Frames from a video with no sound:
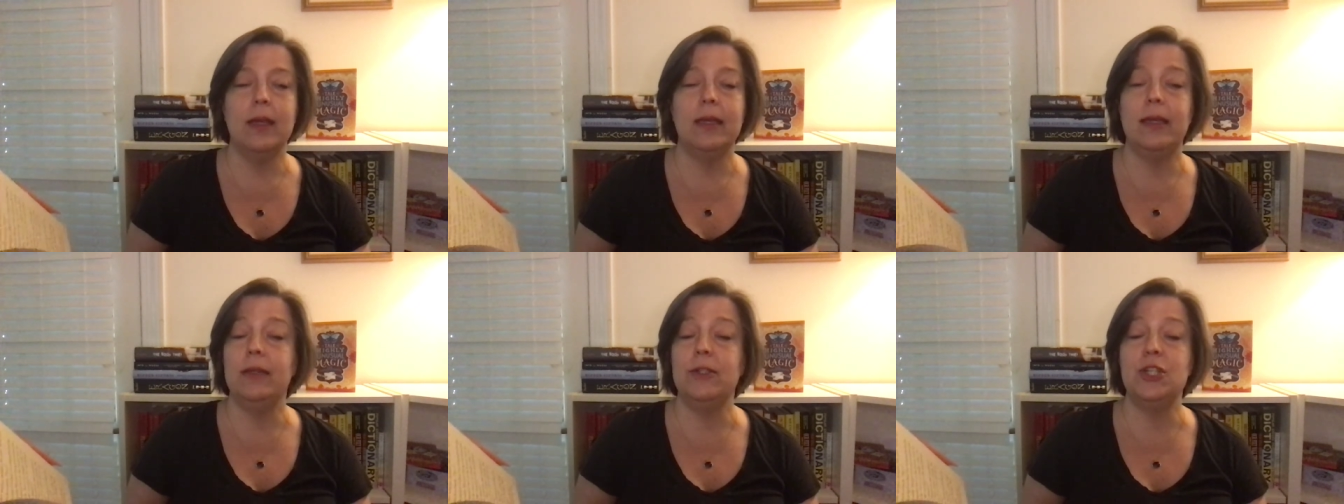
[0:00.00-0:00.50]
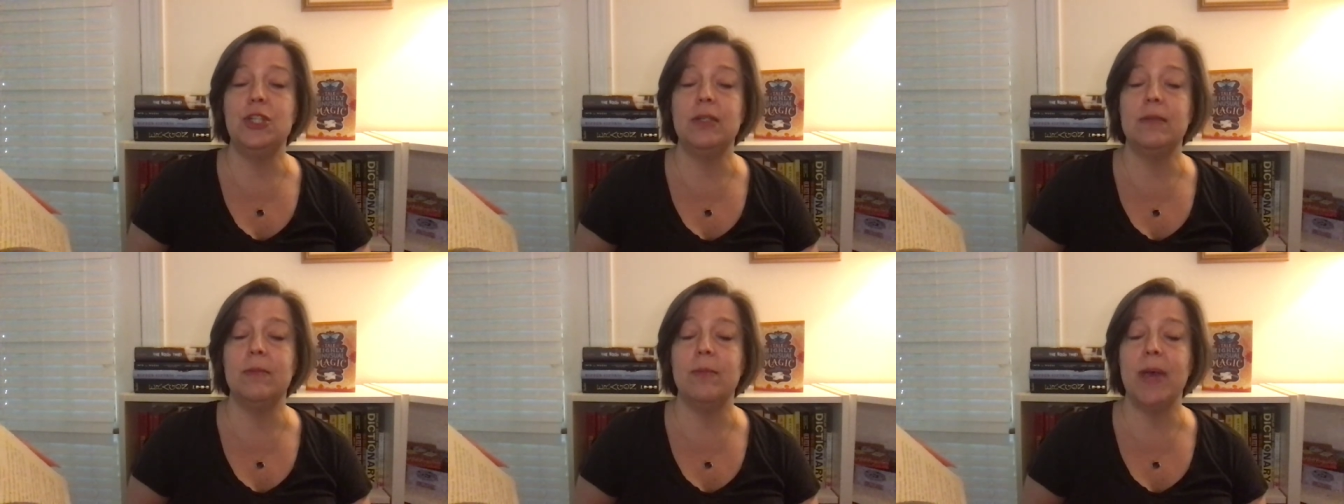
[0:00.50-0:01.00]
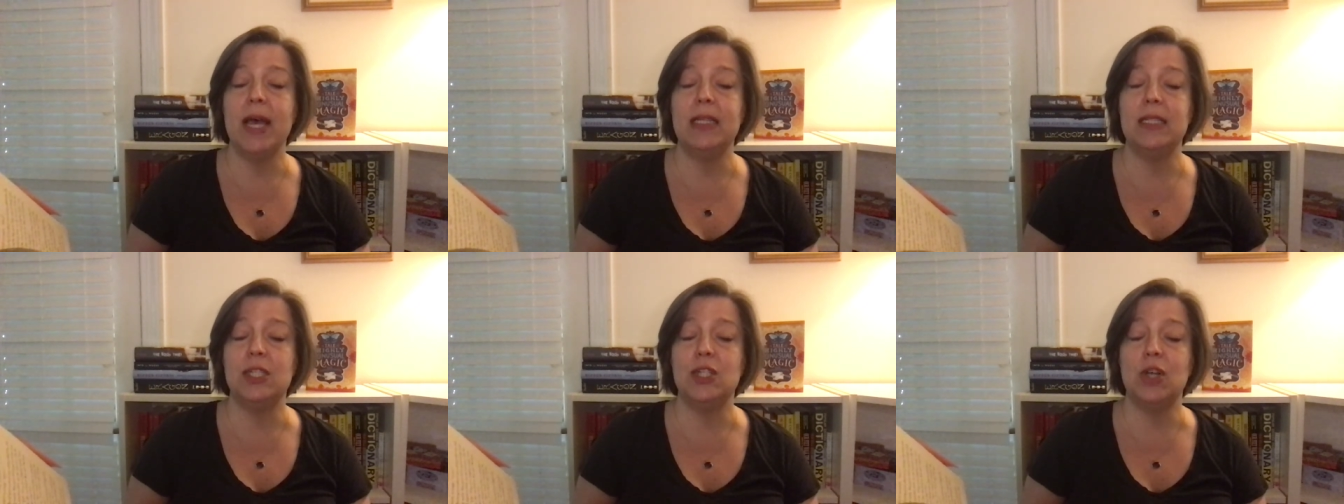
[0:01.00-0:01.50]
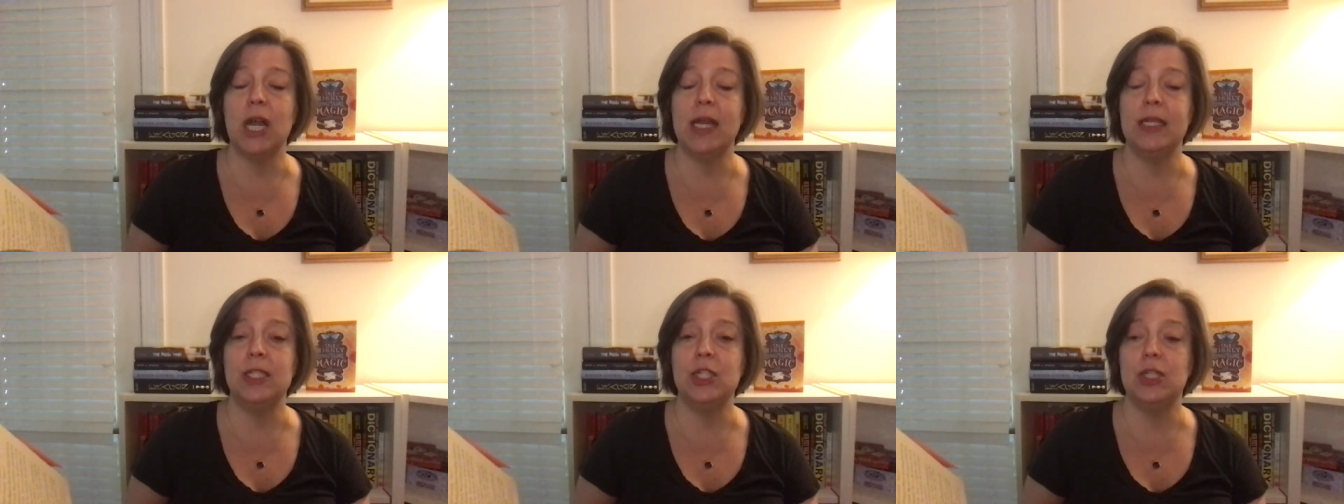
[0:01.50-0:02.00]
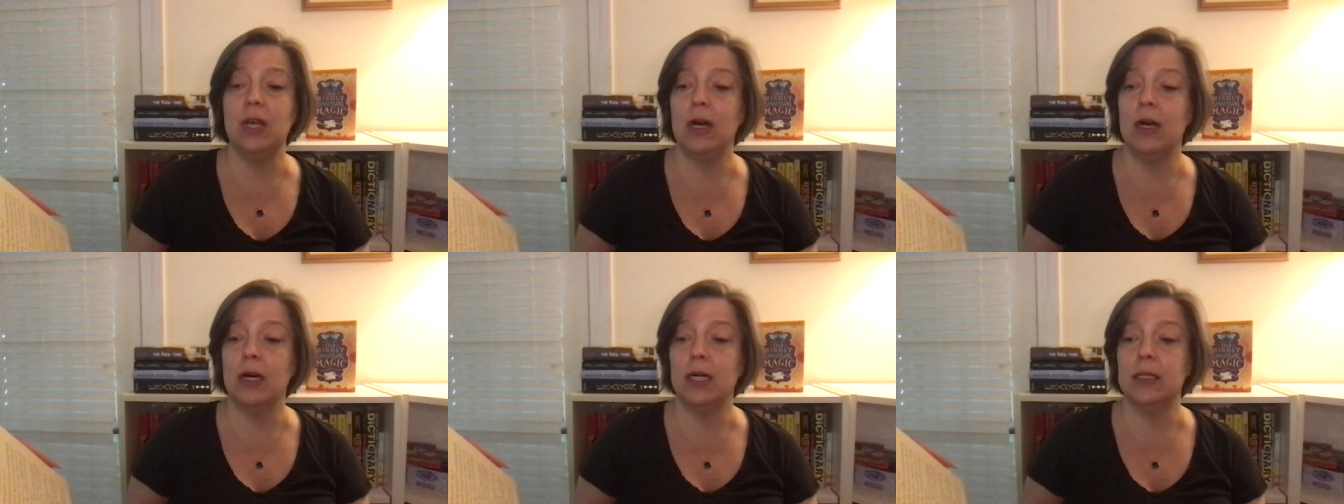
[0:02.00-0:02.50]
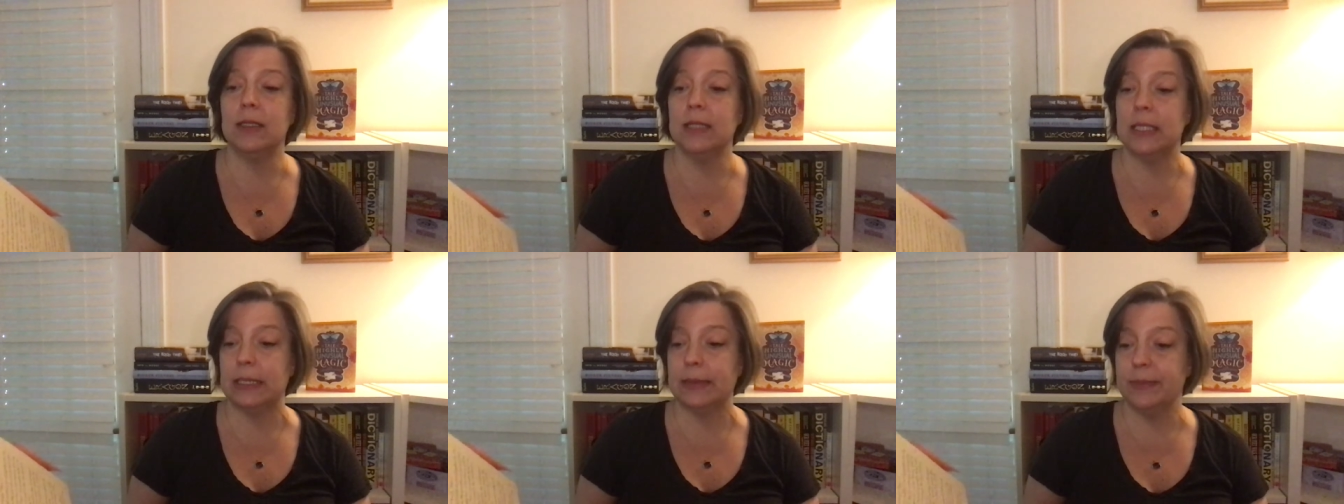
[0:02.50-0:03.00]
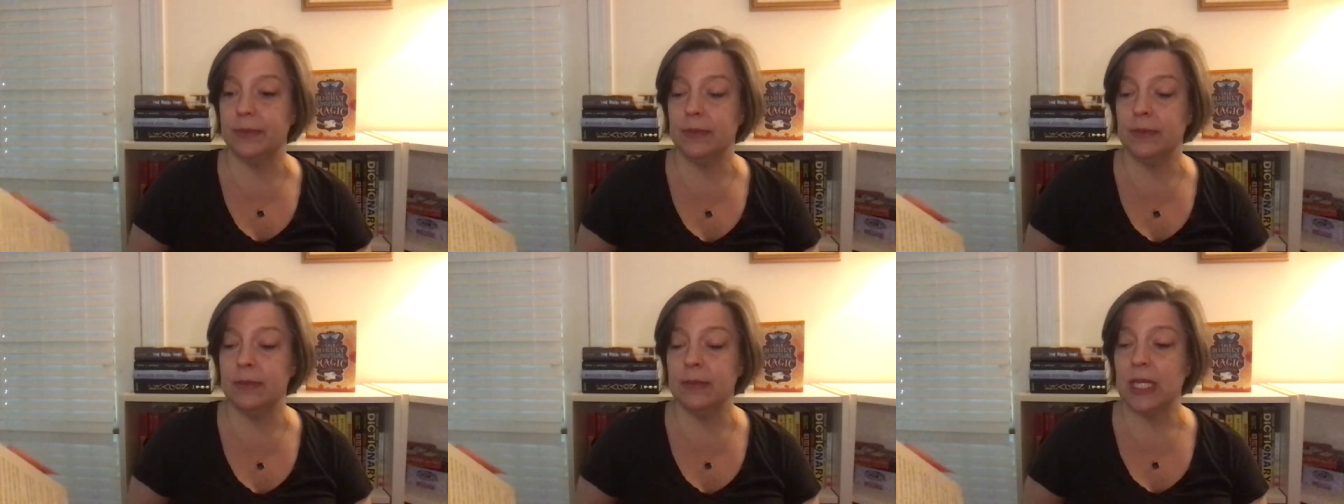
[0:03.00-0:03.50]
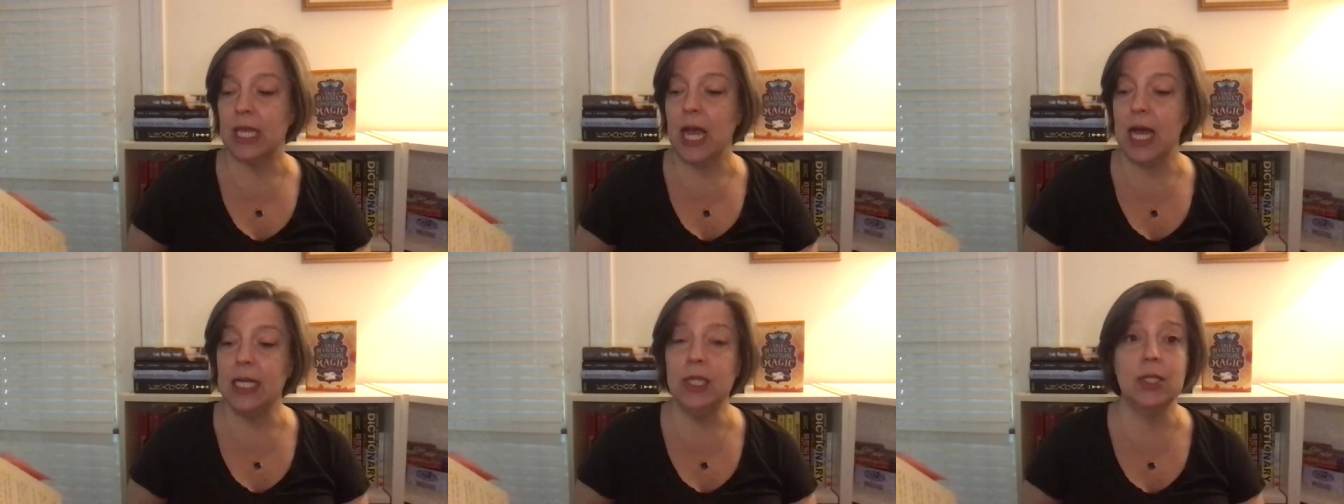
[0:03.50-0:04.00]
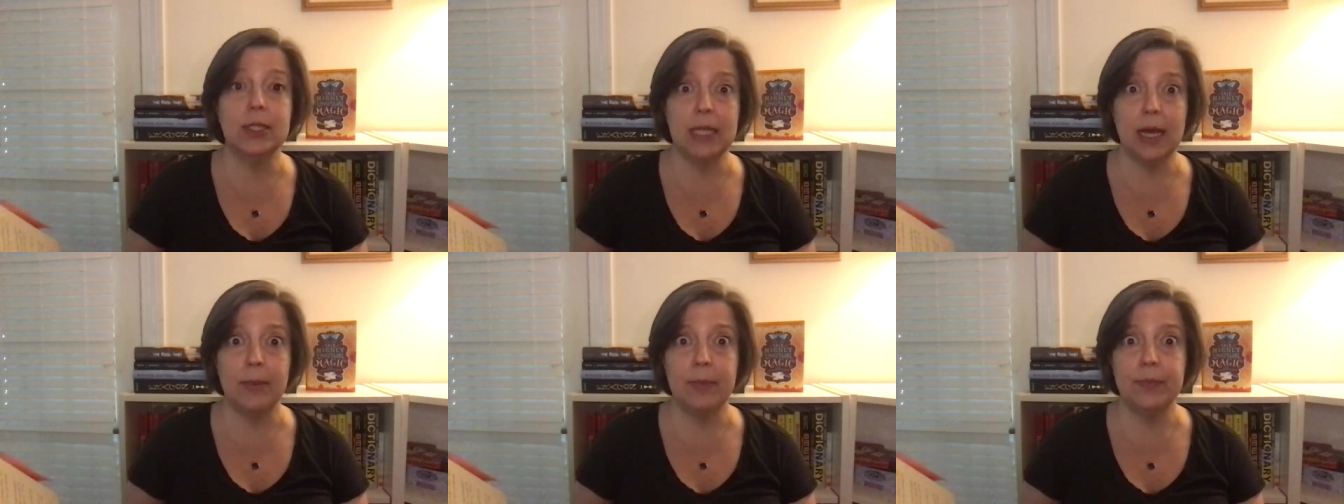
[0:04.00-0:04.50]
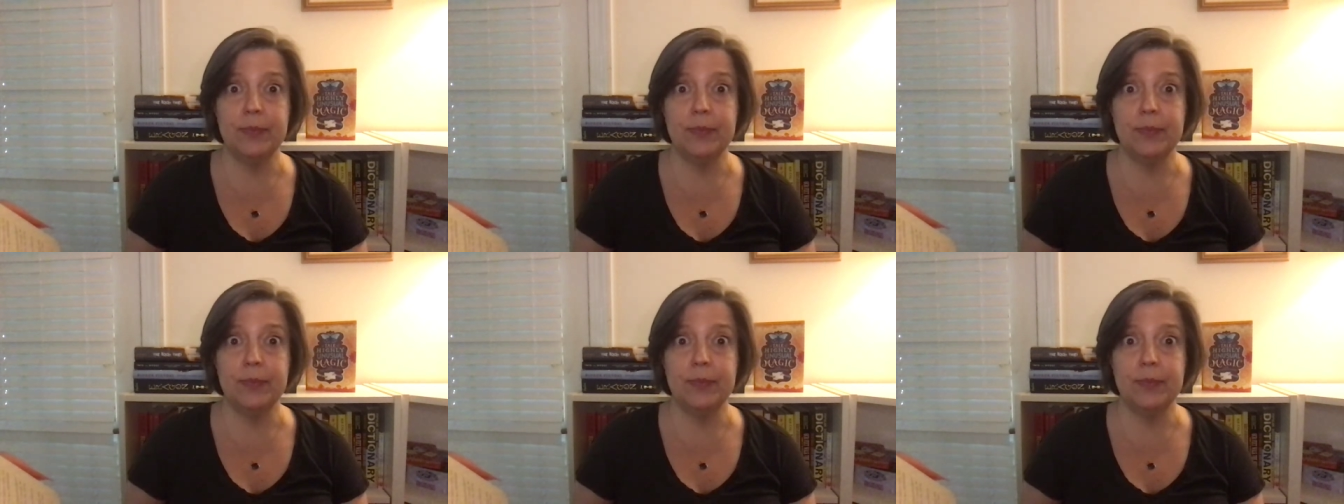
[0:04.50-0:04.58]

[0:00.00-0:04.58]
You shouldn't pet strange dogs. Kai looked up.